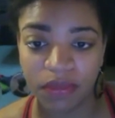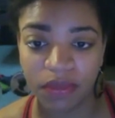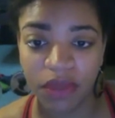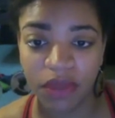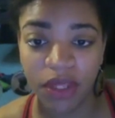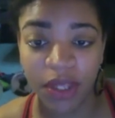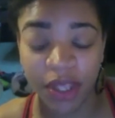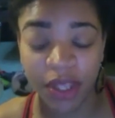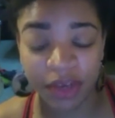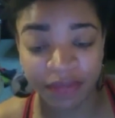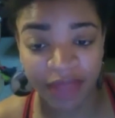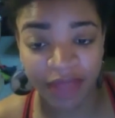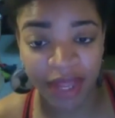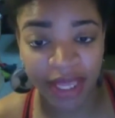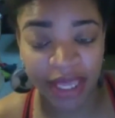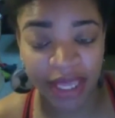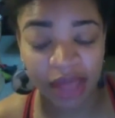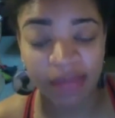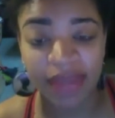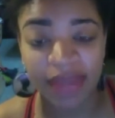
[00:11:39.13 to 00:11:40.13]
And if they
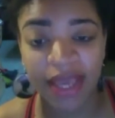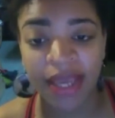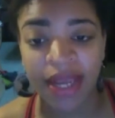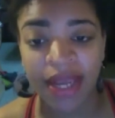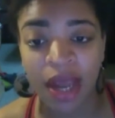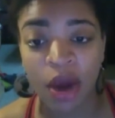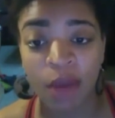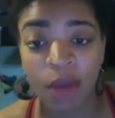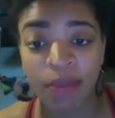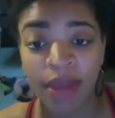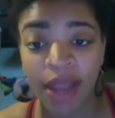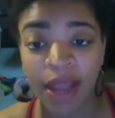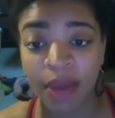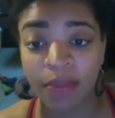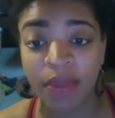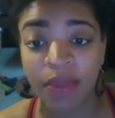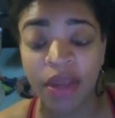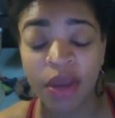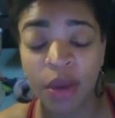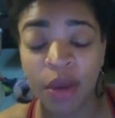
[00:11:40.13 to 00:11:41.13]
keep taking our black
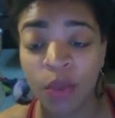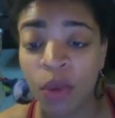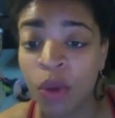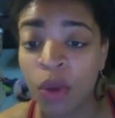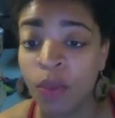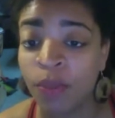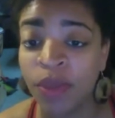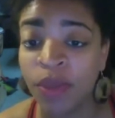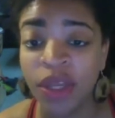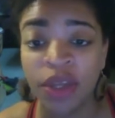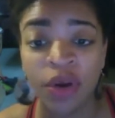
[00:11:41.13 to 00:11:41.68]
men, there won't be